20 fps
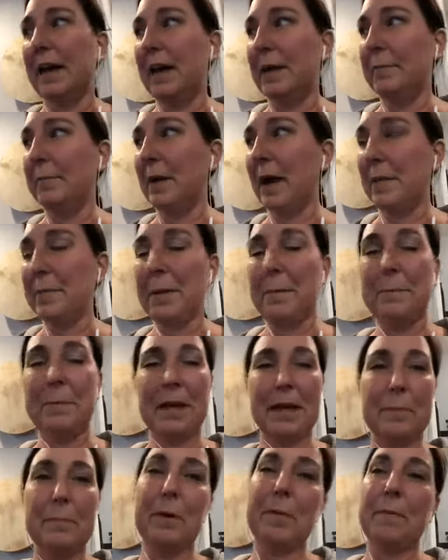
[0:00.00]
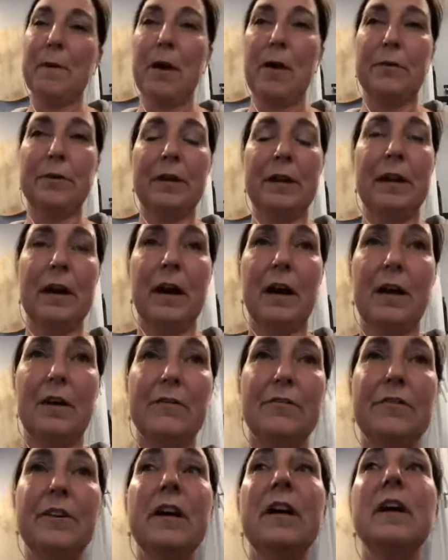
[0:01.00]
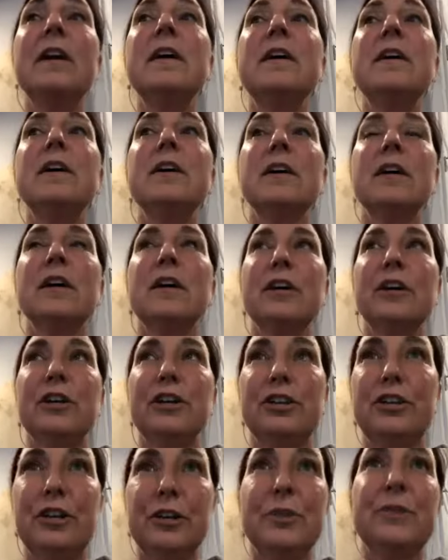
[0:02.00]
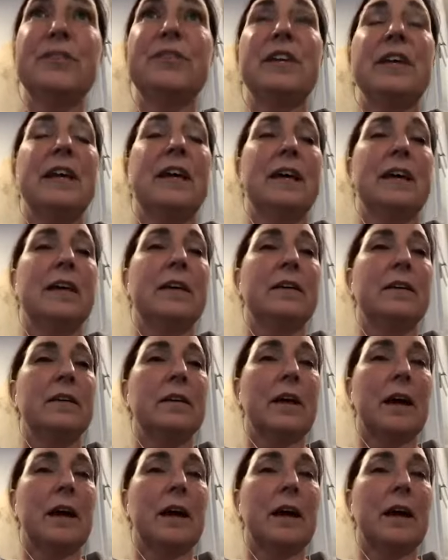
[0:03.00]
I'm a big proponent of using